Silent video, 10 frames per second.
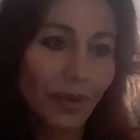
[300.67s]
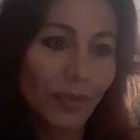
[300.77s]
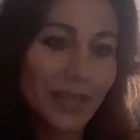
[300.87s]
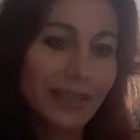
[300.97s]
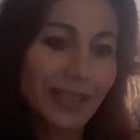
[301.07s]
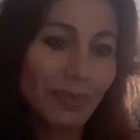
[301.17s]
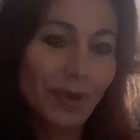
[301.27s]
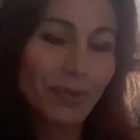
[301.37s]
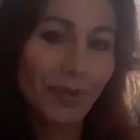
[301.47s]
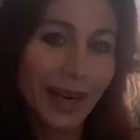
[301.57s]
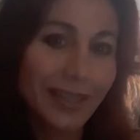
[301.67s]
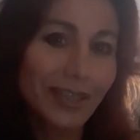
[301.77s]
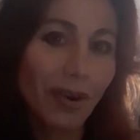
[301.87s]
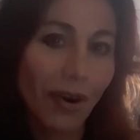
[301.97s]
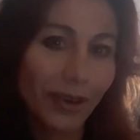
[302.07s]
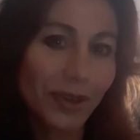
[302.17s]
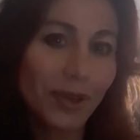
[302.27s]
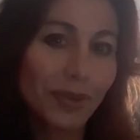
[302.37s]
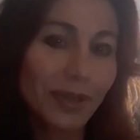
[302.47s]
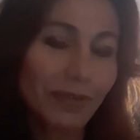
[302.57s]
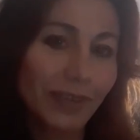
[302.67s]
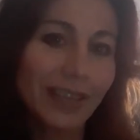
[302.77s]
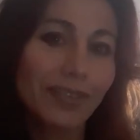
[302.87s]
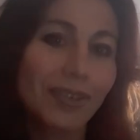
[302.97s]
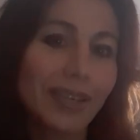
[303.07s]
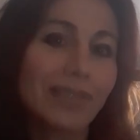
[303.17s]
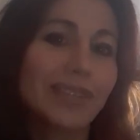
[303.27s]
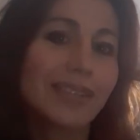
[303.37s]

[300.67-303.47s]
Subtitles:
when someone writes an article in favor of the